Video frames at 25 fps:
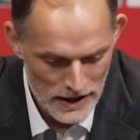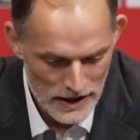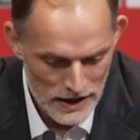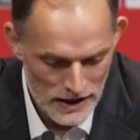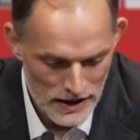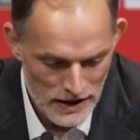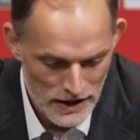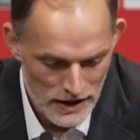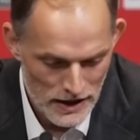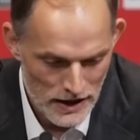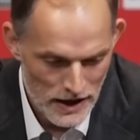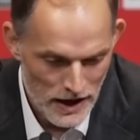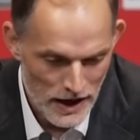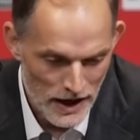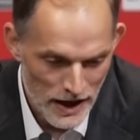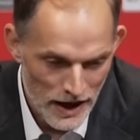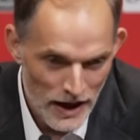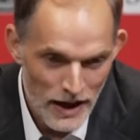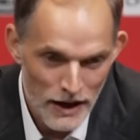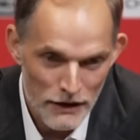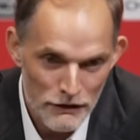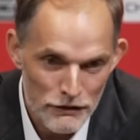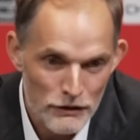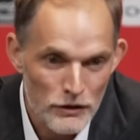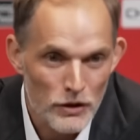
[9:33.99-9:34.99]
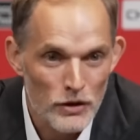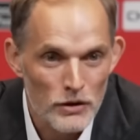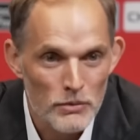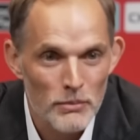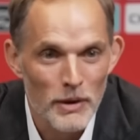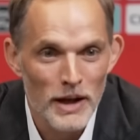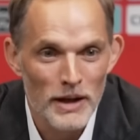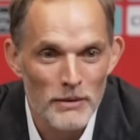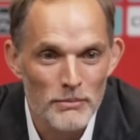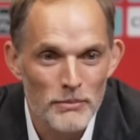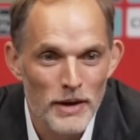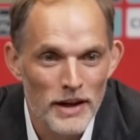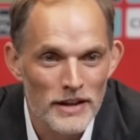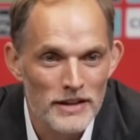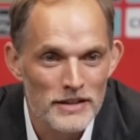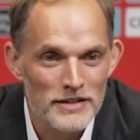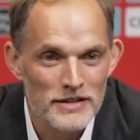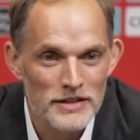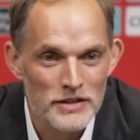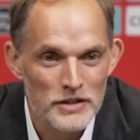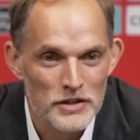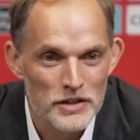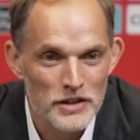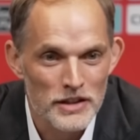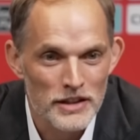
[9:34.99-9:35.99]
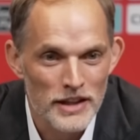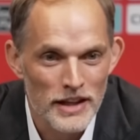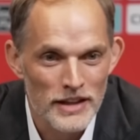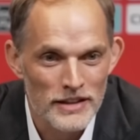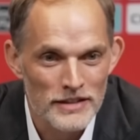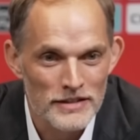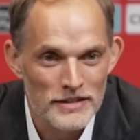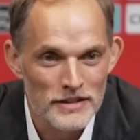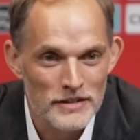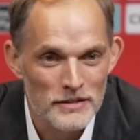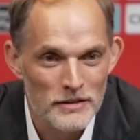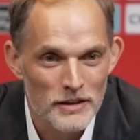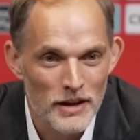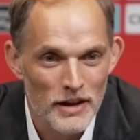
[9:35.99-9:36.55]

Uh, I have not made my decision yet.